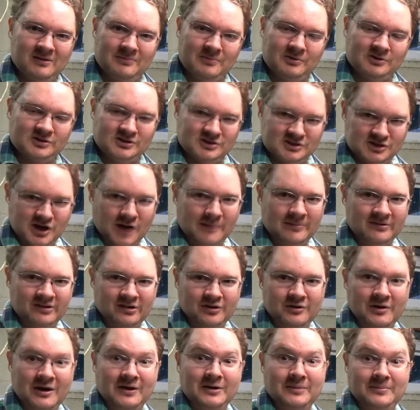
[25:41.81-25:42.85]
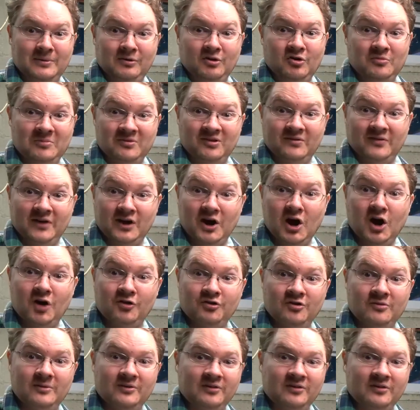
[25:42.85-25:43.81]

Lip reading: person's job to tell you how to build a specific costume.